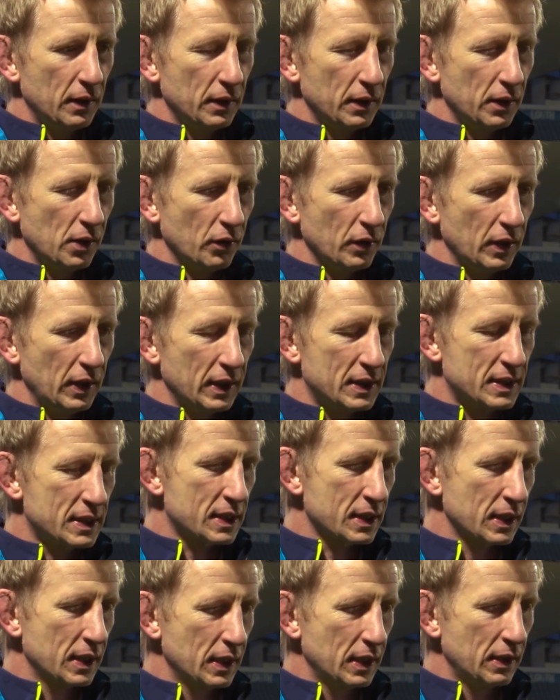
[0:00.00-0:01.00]
you know,
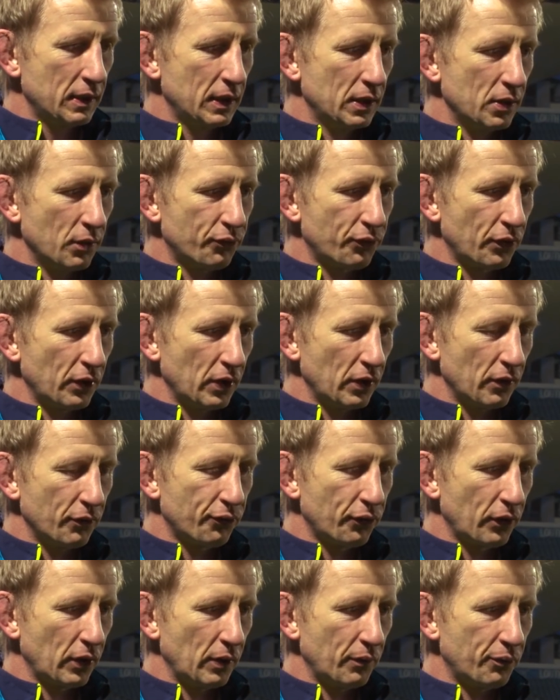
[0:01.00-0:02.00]
it's, you know, for
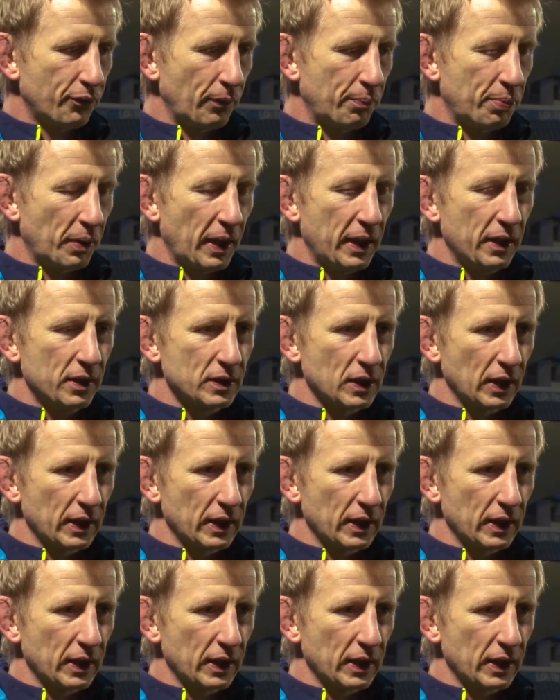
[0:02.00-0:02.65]
players,